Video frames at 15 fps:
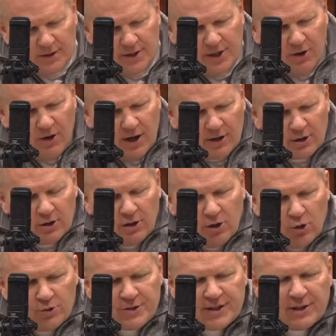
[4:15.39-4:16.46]
our
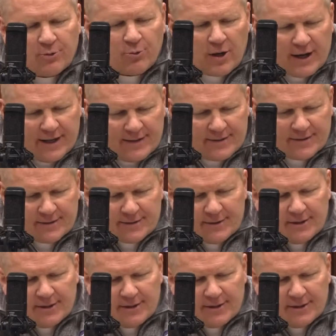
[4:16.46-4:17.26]
closing rate